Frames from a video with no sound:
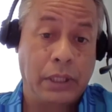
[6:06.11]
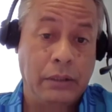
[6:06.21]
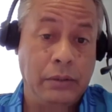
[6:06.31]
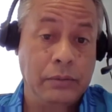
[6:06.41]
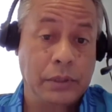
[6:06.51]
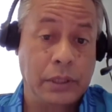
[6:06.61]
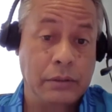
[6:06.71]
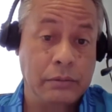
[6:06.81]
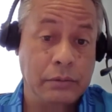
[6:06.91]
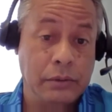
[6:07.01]
and you
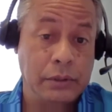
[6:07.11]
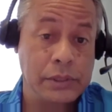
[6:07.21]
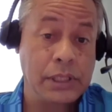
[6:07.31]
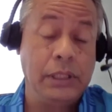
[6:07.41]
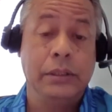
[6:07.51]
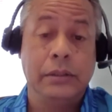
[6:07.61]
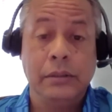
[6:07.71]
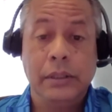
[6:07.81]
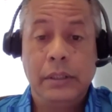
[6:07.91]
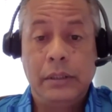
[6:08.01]
can see
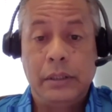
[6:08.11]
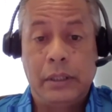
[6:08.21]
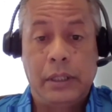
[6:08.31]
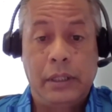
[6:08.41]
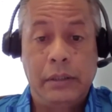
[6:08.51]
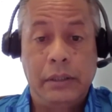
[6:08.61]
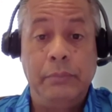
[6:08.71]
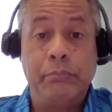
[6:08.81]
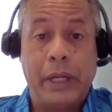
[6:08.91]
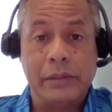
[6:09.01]
uh, the
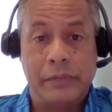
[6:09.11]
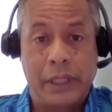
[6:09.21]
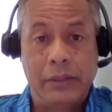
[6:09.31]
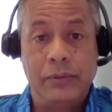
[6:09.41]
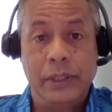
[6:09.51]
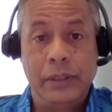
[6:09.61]
impacts right away.